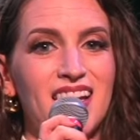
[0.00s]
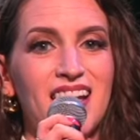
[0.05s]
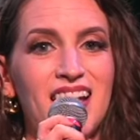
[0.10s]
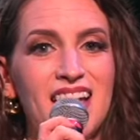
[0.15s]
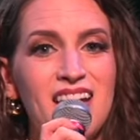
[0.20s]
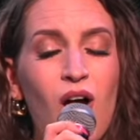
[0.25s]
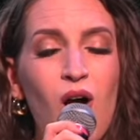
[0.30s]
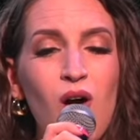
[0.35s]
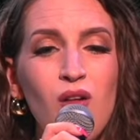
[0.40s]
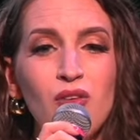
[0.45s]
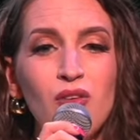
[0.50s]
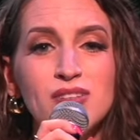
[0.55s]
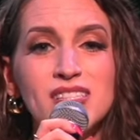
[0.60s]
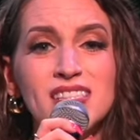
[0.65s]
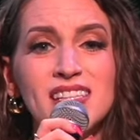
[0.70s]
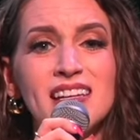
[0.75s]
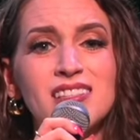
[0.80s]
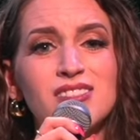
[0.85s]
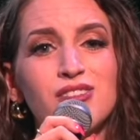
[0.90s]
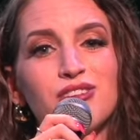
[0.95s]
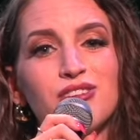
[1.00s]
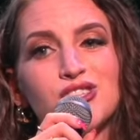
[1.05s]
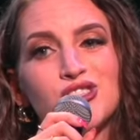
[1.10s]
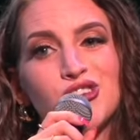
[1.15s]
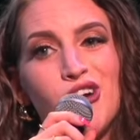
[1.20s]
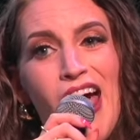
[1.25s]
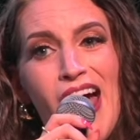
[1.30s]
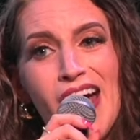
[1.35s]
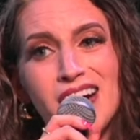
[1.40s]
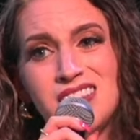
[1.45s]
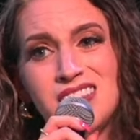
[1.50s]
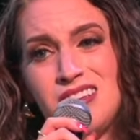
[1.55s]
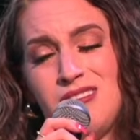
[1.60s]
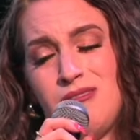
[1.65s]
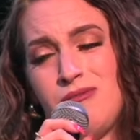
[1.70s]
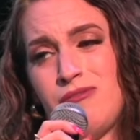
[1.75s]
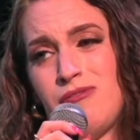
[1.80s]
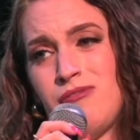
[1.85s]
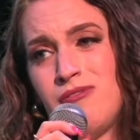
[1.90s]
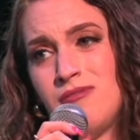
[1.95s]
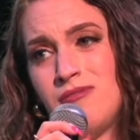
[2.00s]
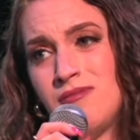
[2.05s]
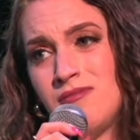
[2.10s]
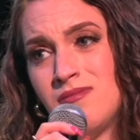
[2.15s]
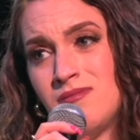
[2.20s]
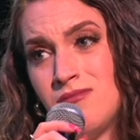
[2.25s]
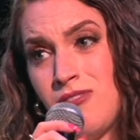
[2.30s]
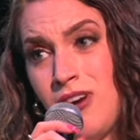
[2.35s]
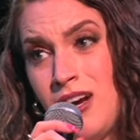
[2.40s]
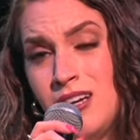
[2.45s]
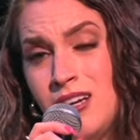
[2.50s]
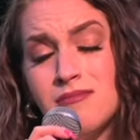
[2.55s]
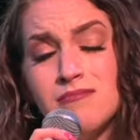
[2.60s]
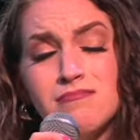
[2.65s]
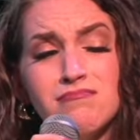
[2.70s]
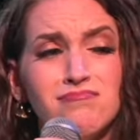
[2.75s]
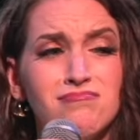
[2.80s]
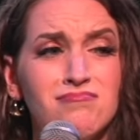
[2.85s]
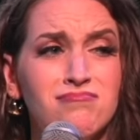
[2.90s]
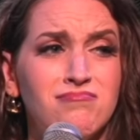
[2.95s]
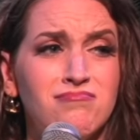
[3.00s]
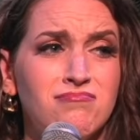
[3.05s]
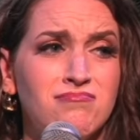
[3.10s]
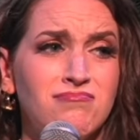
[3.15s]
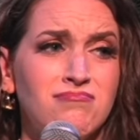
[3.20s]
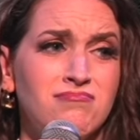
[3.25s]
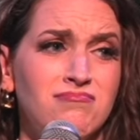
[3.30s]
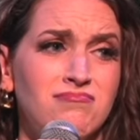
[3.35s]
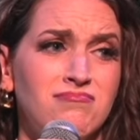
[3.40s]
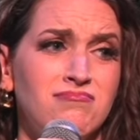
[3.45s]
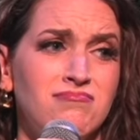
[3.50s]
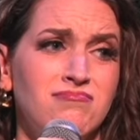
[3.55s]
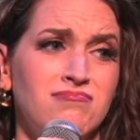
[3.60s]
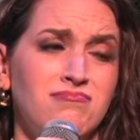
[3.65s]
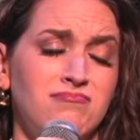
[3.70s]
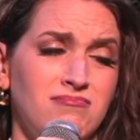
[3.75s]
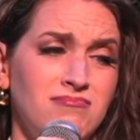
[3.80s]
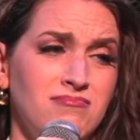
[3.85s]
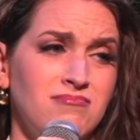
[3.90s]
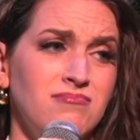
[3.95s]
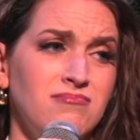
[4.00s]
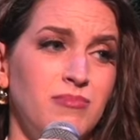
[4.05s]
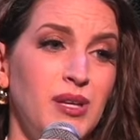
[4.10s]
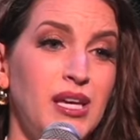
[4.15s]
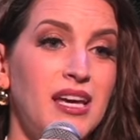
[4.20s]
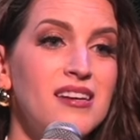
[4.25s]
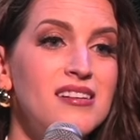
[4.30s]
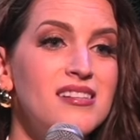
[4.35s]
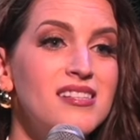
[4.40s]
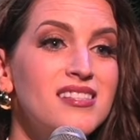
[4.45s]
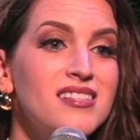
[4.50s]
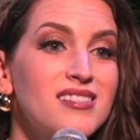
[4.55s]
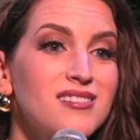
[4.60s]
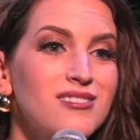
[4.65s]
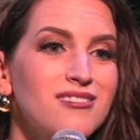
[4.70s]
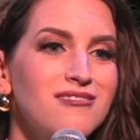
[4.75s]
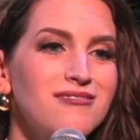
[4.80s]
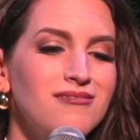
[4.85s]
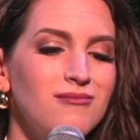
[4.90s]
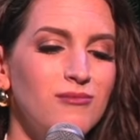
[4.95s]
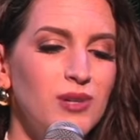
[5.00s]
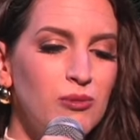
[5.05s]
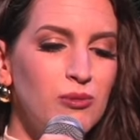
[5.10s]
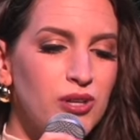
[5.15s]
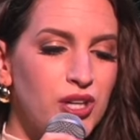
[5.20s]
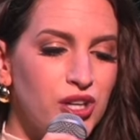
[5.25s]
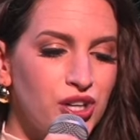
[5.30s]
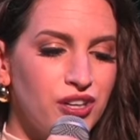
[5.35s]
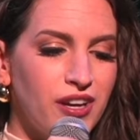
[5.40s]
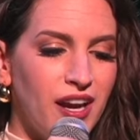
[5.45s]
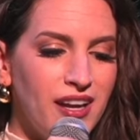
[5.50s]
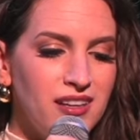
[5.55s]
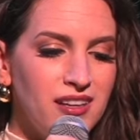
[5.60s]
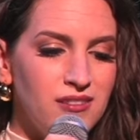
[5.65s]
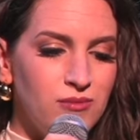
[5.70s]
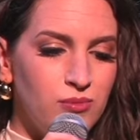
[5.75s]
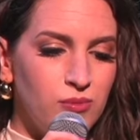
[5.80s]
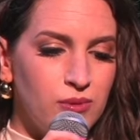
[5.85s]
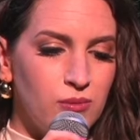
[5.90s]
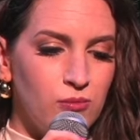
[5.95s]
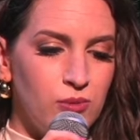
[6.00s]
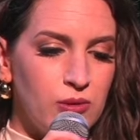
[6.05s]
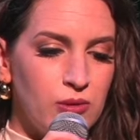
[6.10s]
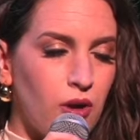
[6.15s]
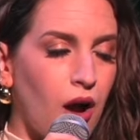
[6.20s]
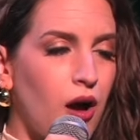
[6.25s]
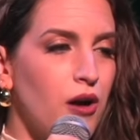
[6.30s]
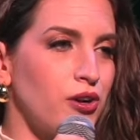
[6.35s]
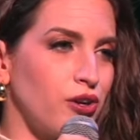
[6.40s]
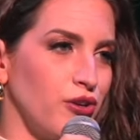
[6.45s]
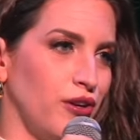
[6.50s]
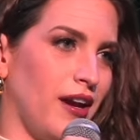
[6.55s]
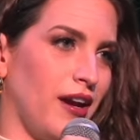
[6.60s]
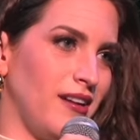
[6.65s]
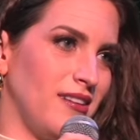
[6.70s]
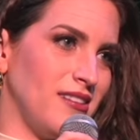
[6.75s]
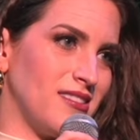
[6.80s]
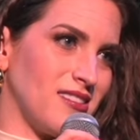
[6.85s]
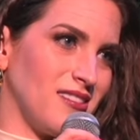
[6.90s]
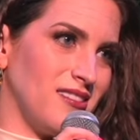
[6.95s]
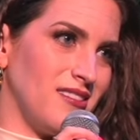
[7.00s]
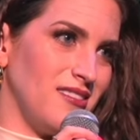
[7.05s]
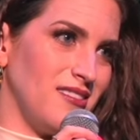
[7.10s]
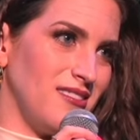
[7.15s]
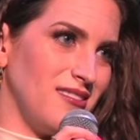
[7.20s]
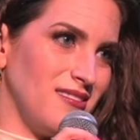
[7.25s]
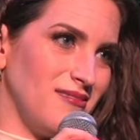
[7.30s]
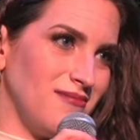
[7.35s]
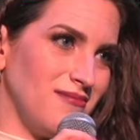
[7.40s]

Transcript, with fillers: And all those things are attractive, right? Because we were all created to